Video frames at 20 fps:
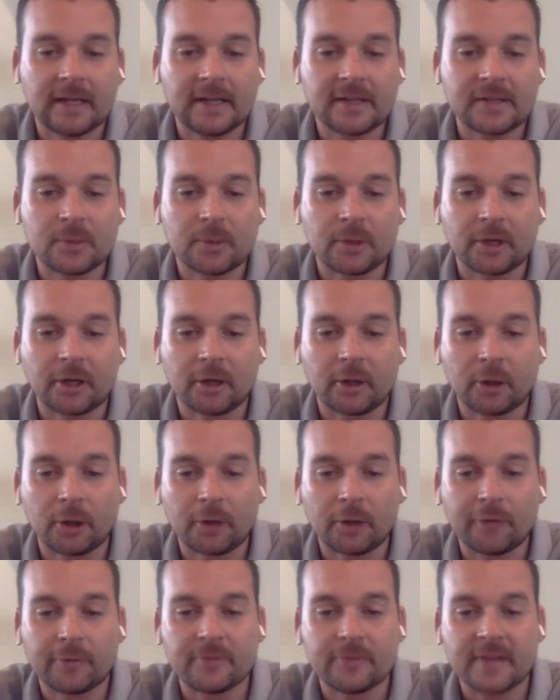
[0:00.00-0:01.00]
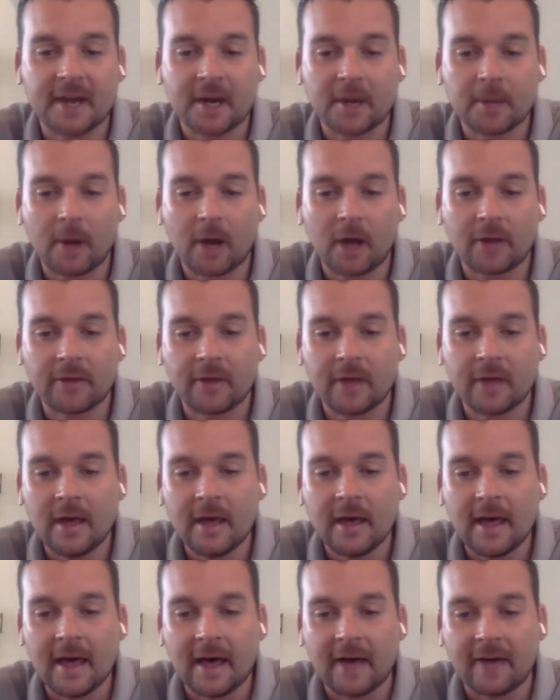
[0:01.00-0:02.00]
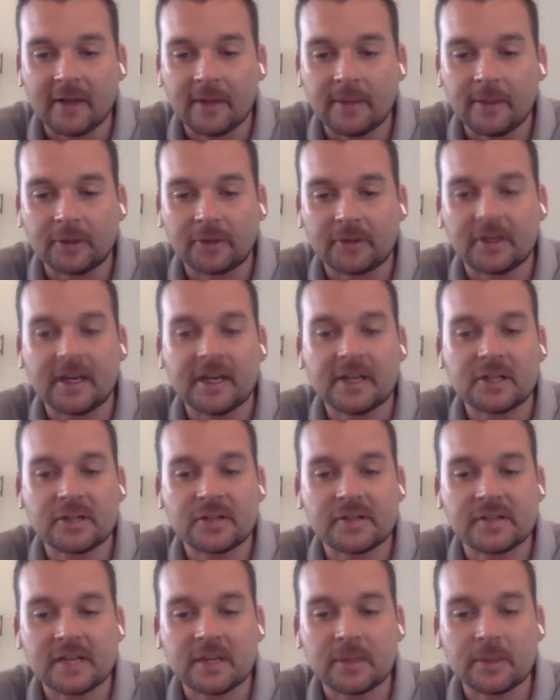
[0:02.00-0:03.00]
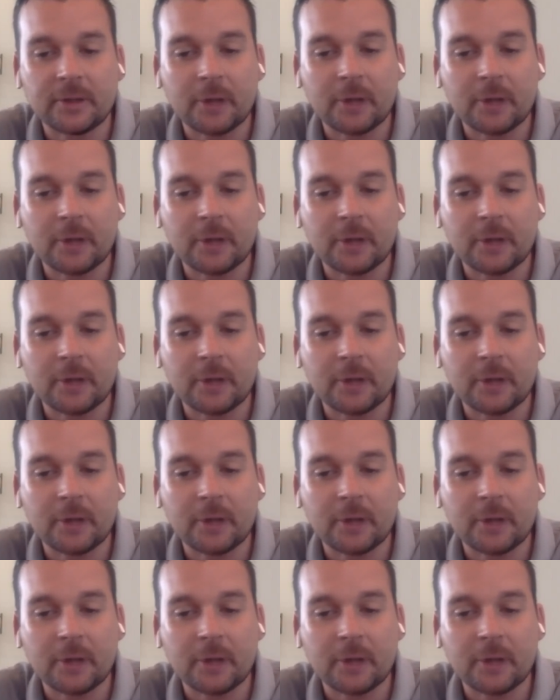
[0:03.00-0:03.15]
So we're going to learn from Tigermoth how they built an agency with